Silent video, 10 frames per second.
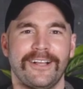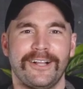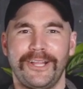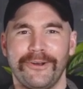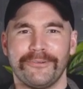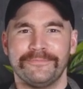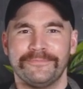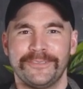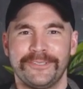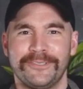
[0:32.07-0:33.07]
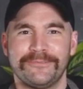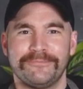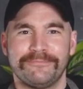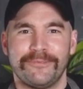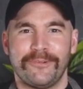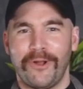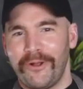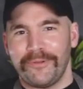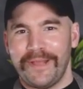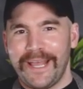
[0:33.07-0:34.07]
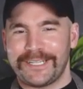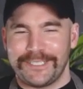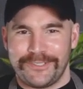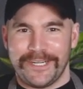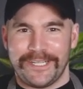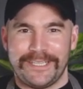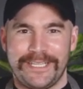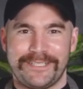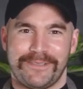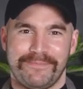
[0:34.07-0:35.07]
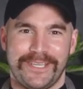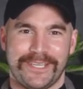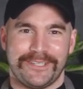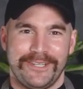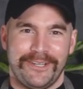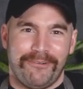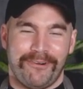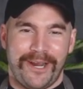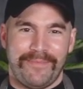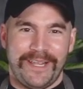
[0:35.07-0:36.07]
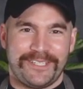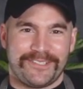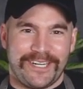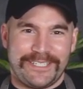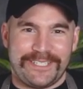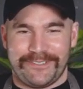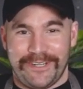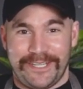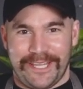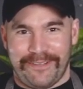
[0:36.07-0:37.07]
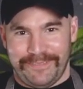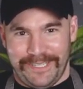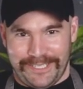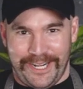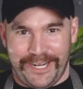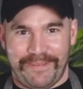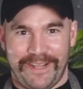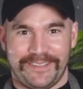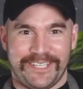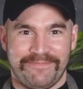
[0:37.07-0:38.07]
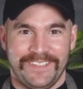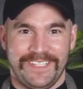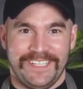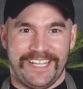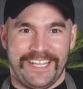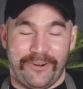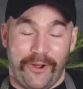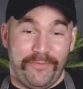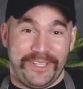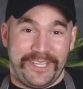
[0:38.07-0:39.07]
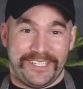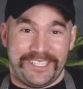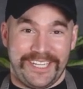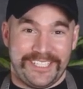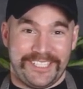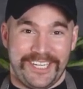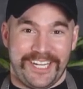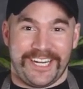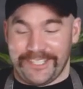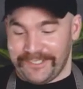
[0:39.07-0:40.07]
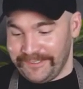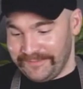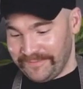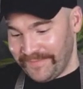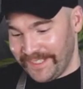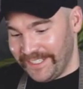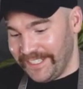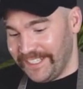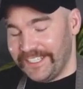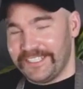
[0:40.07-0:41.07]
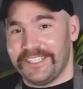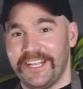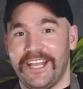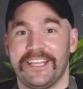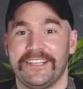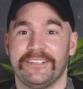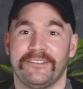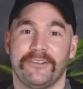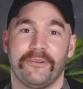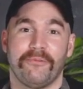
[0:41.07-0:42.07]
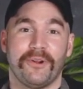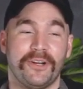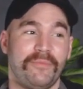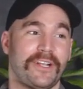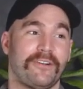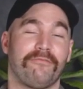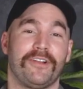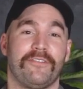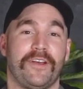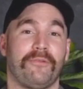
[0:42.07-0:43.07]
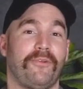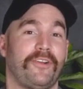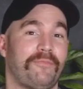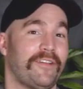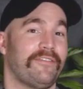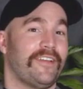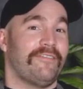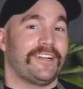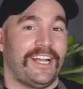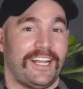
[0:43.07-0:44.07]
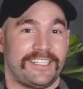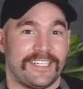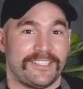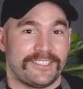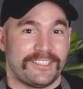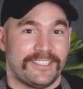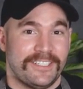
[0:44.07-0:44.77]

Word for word: Hello, welcome back to Drinking Things With Me, where I make drinks, drink them, talk about them, and hopefully entertain the shit out of you. Today, we're gonna make a riff on one of my favorite cocktails.